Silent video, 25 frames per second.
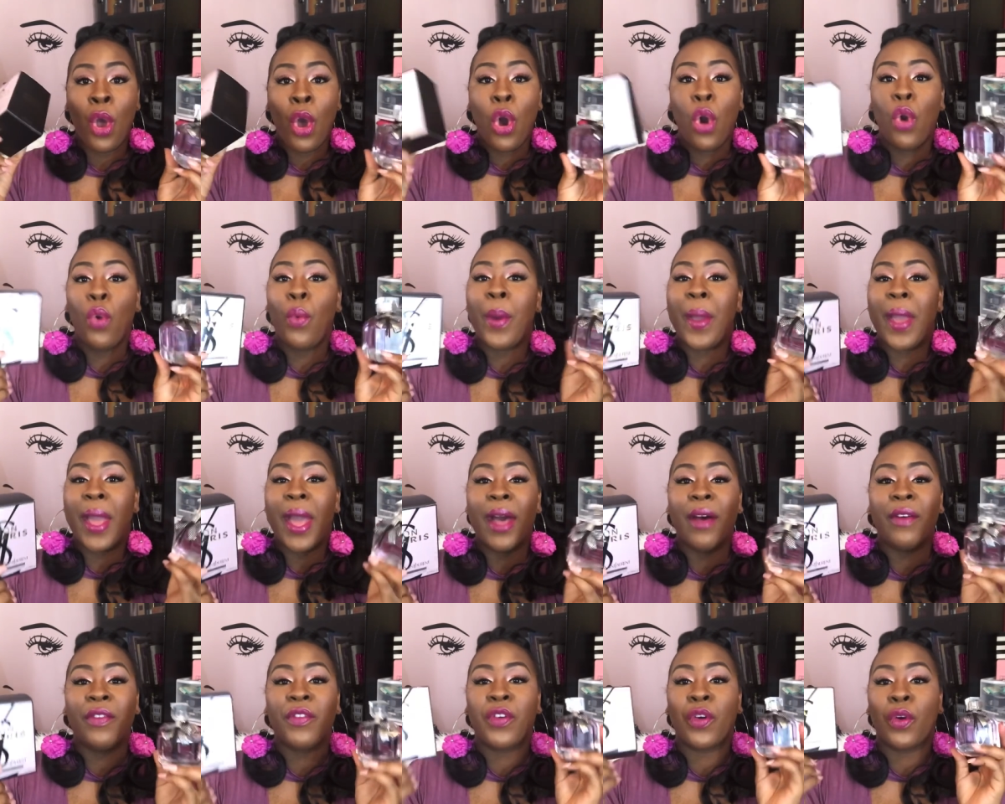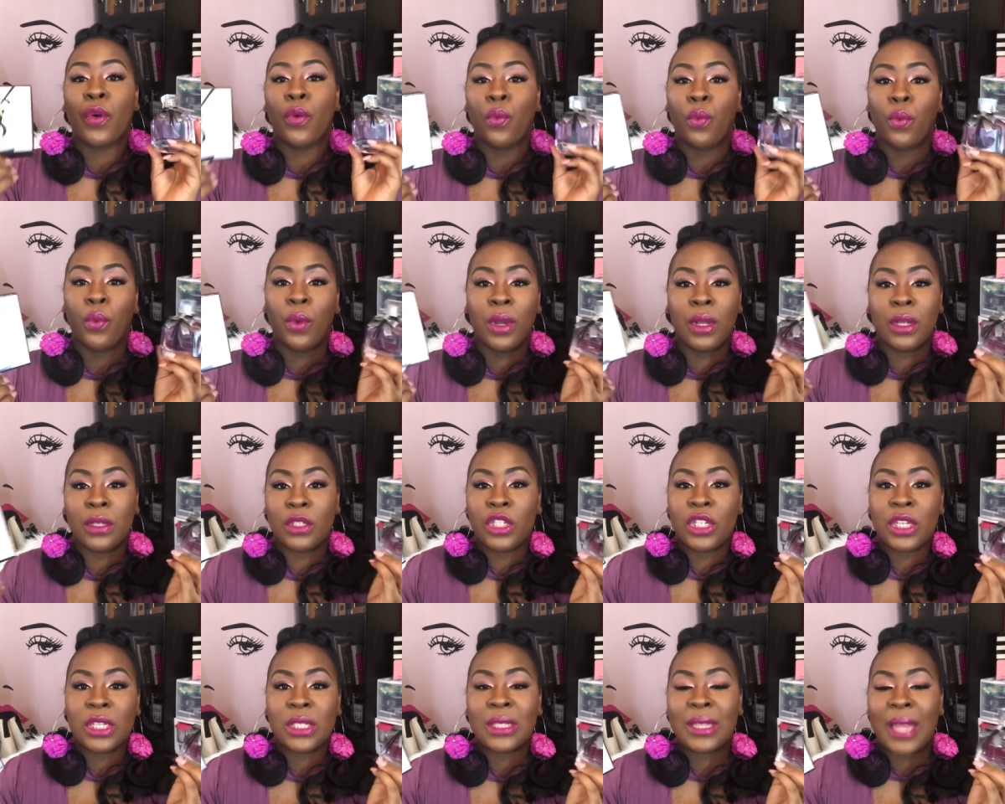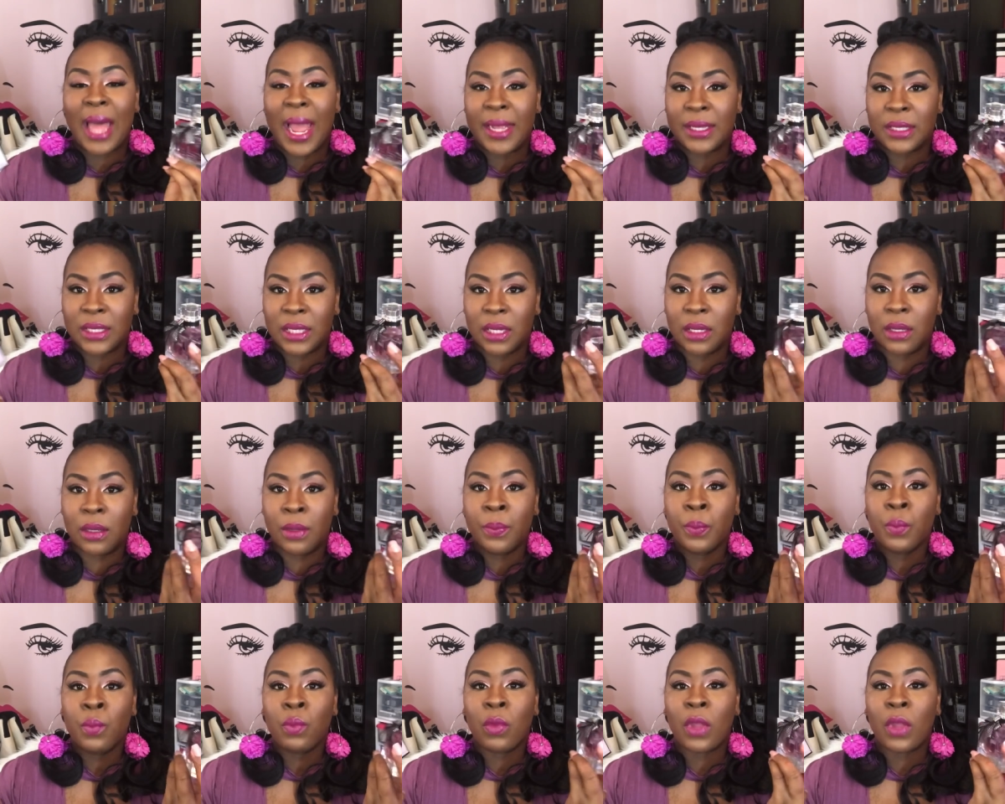whoever would just like to